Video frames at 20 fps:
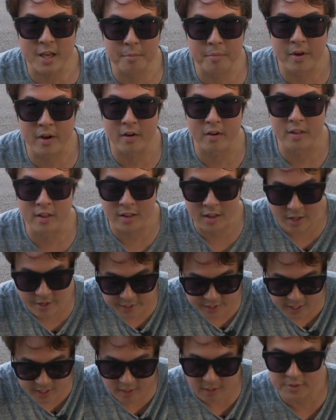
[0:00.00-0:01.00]
about
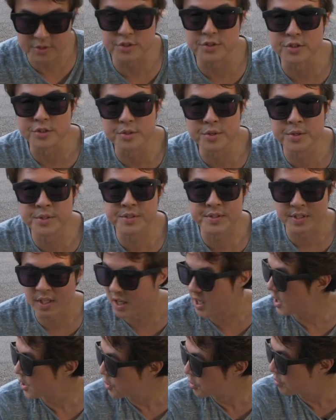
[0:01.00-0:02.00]
learning how to use
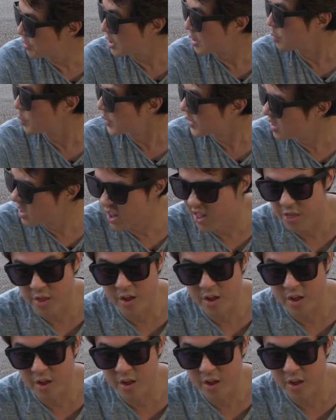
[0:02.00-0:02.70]
the UNIWHEEL of